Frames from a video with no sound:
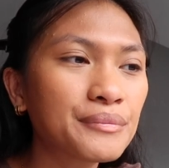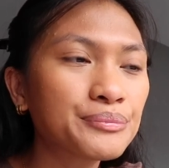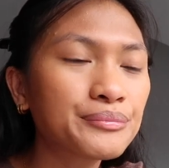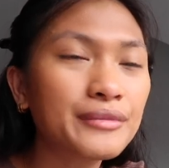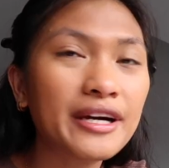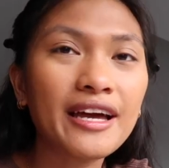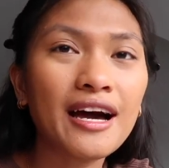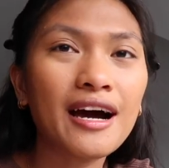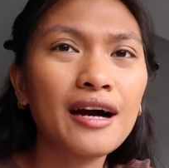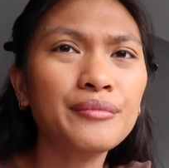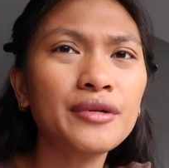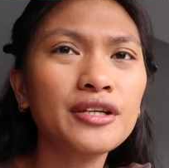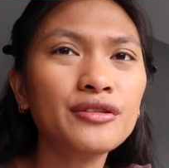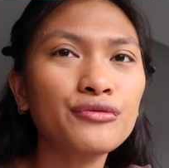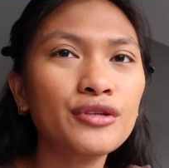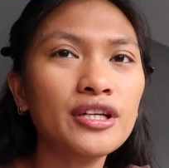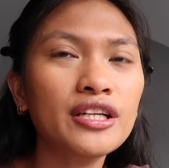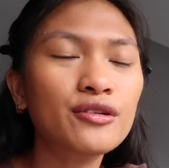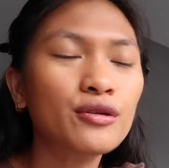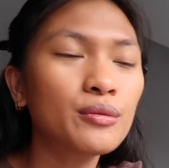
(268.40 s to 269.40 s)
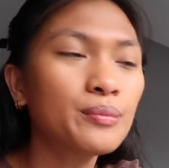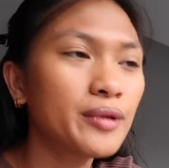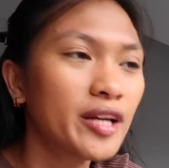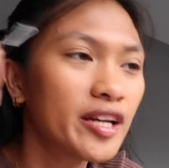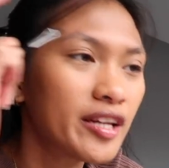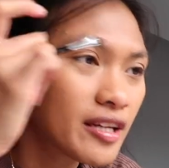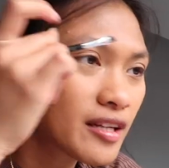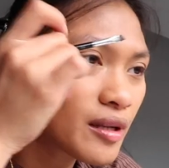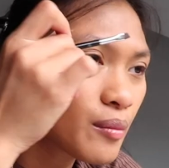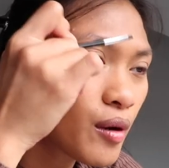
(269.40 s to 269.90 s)
But yeah, I'm not really
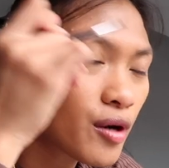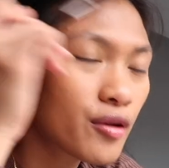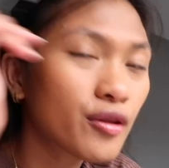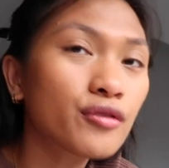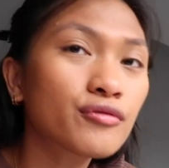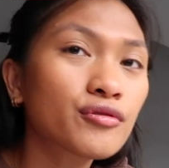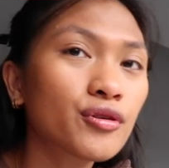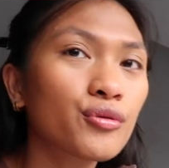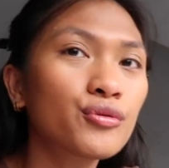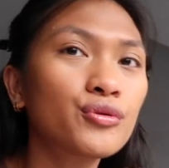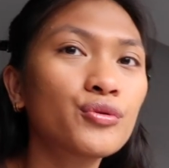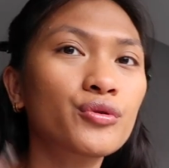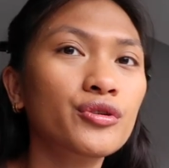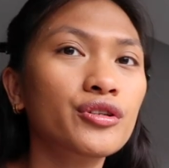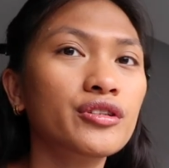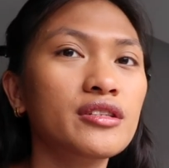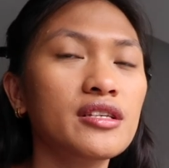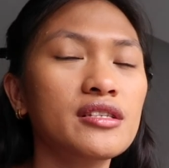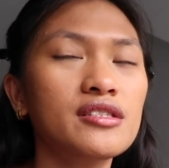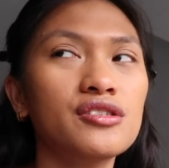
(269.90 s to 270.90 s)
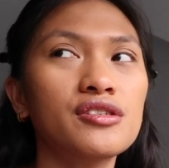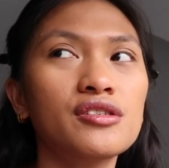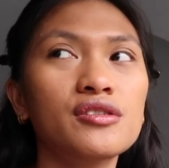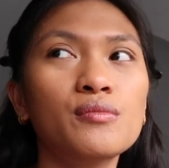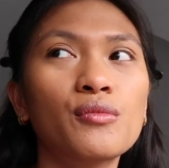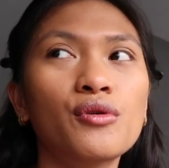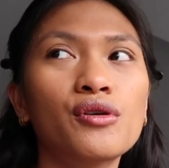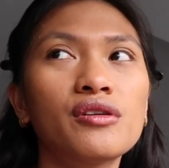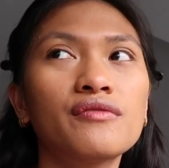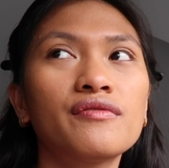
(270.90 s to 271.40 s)
complaining about the roadwork. It's just
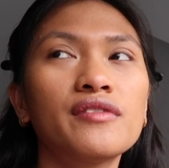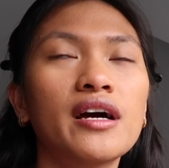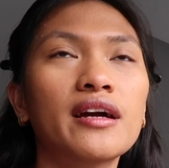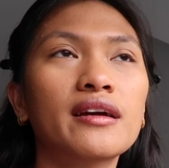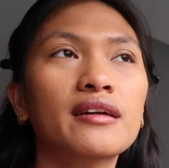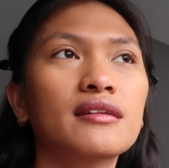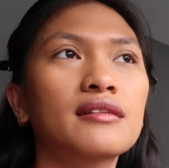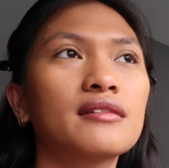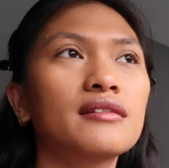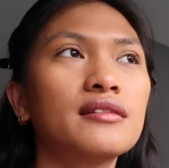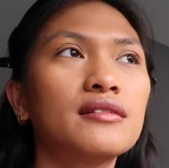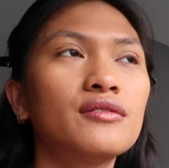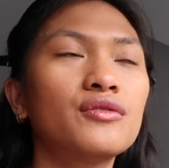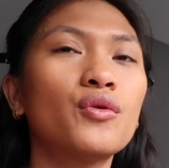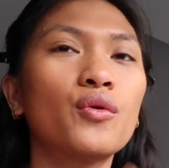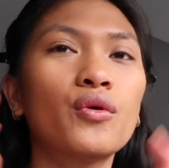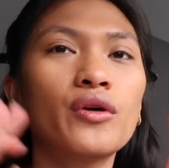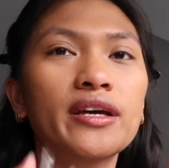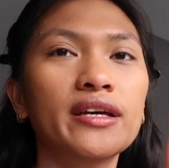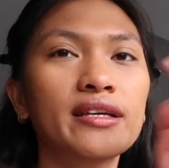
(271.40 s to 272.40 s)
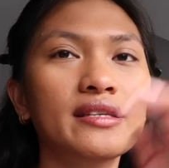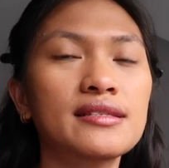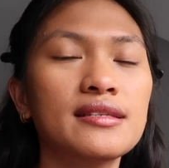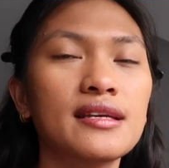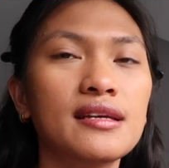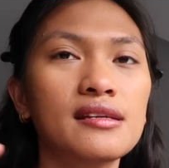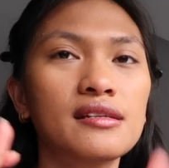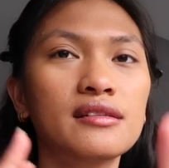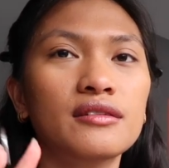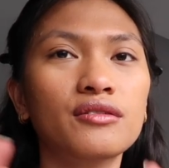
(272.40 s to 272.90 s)
more of like the noise
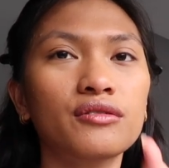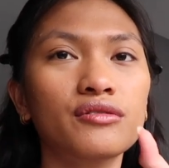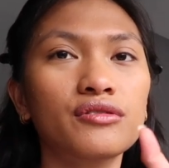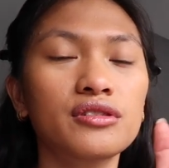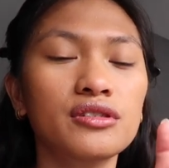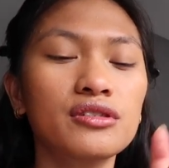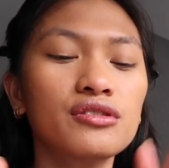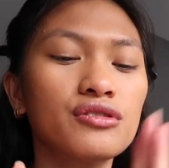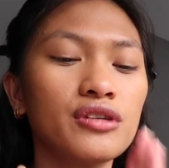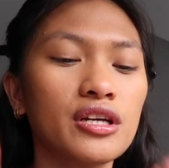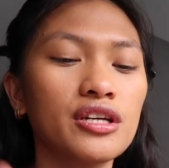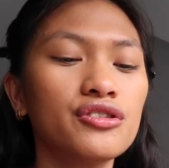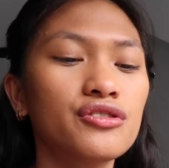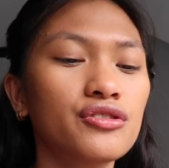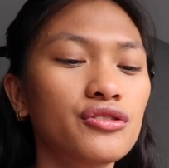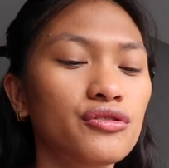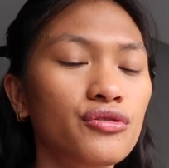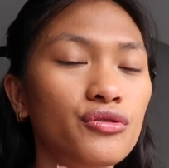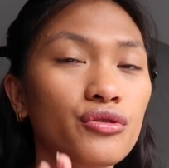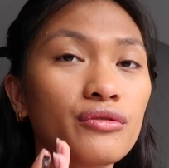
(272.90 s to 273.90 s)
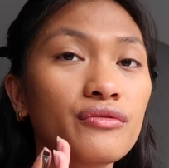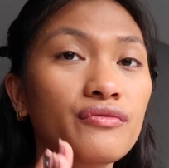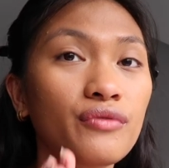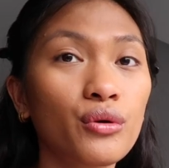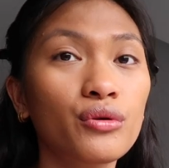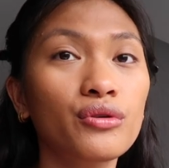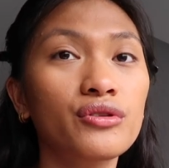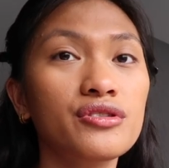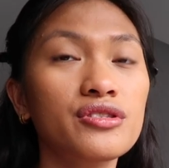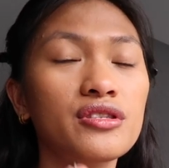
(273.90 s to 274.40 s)
and concentration or
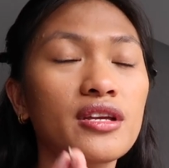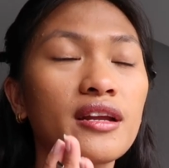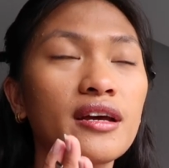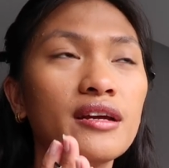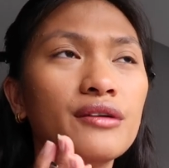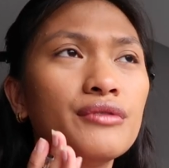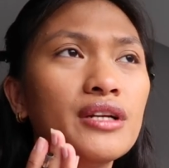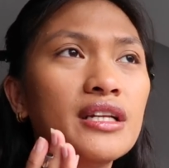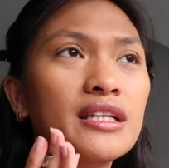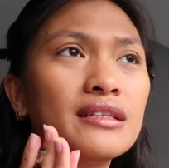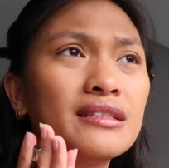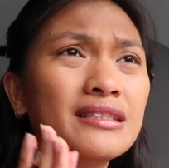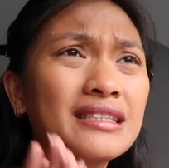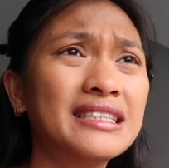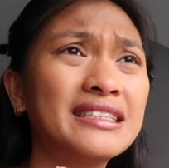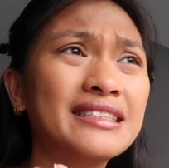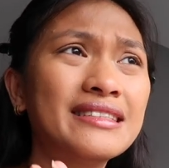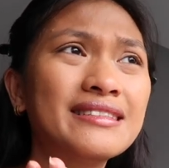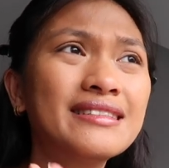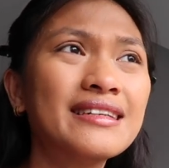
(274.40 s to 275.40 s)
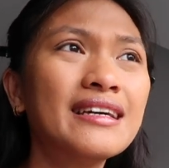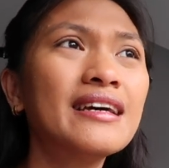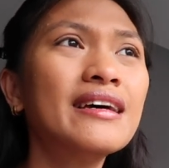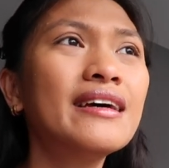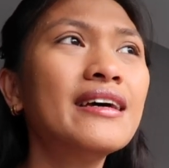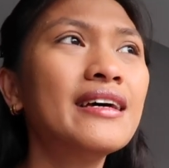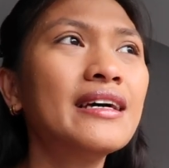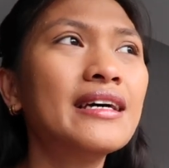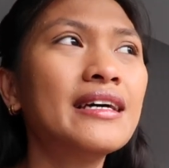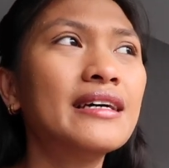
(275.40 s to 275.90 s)
focus that I really need.
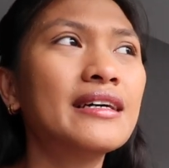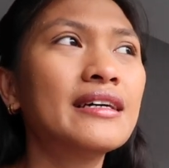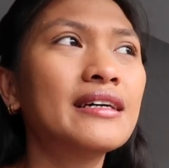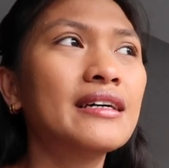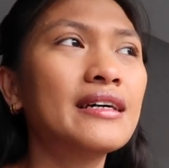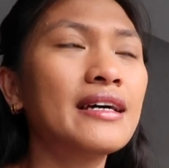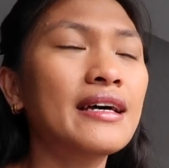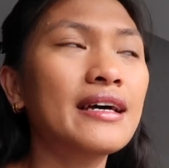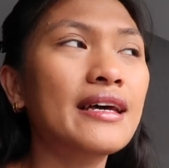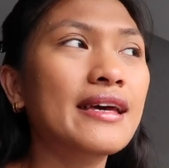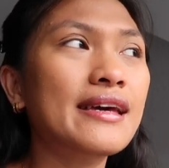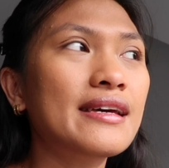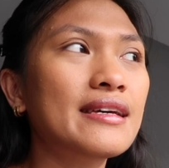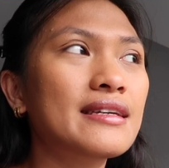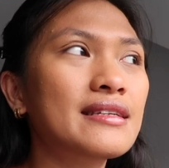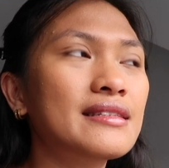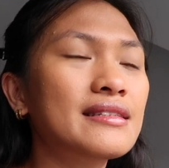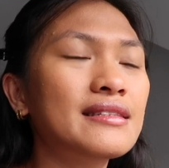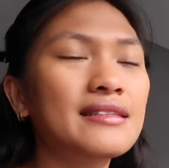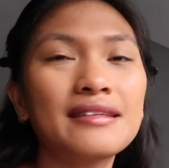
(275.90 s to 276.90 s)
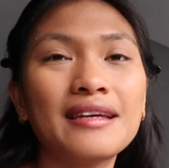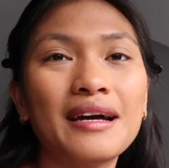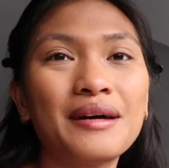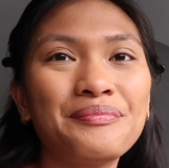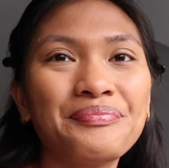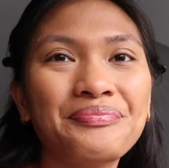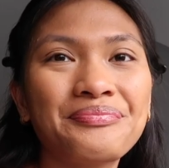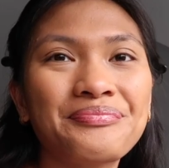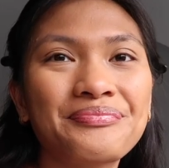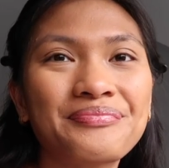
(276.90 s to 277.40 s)
And yeah,
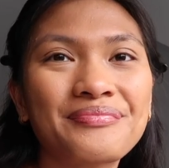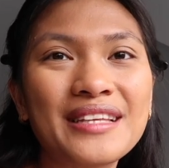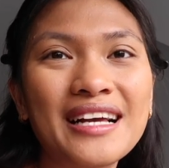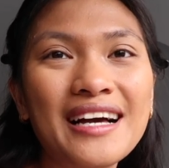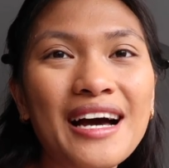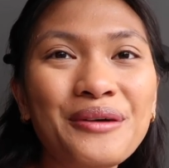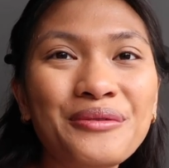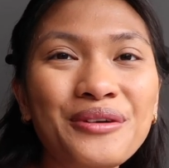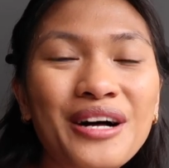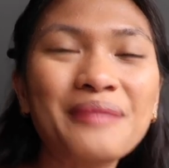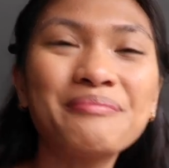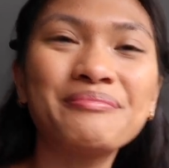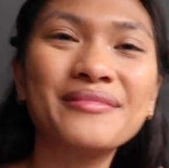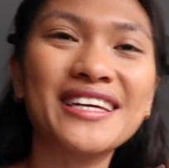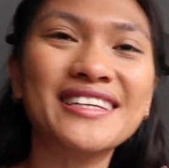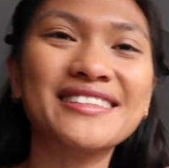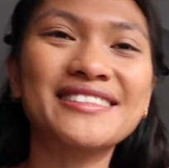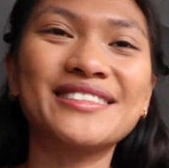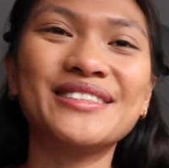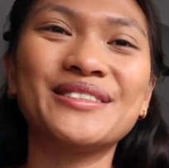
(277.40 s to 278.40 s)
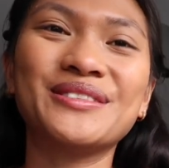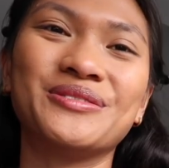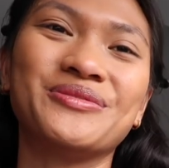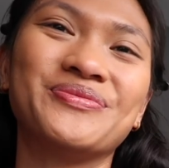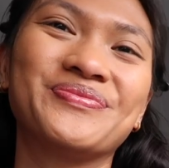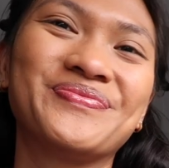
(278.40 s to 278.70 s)
I will update you.